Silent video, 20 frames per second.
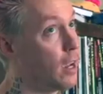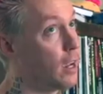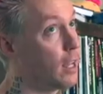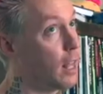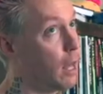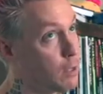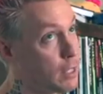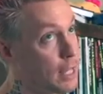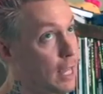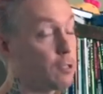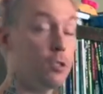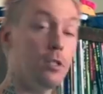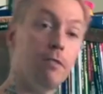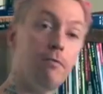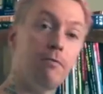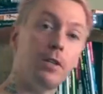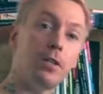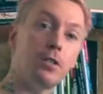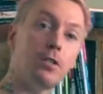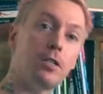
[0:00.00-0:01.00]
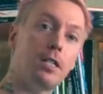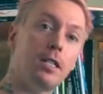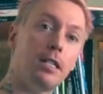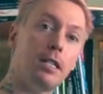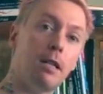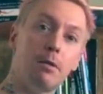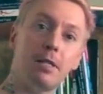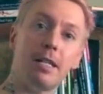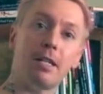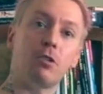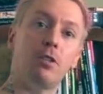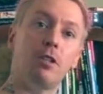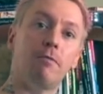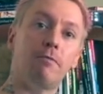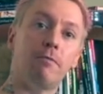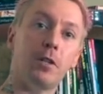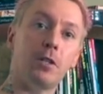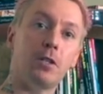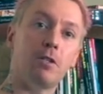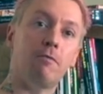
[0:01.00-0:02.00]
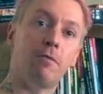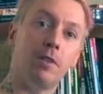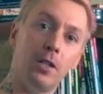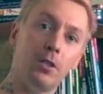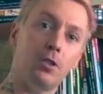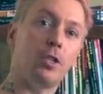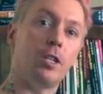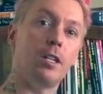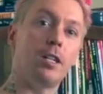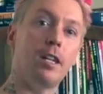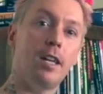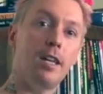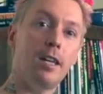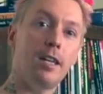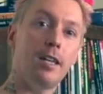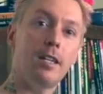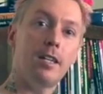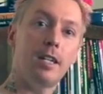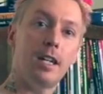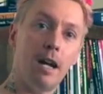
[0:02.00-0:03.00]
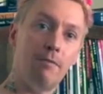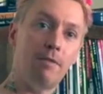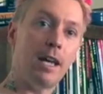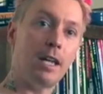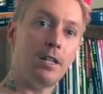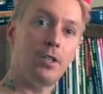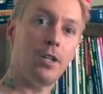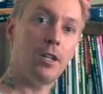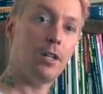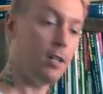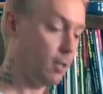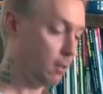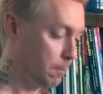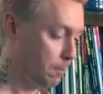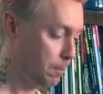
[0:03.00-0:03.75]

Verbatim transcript: That was actually the first. Uh, that was actually the first version of that song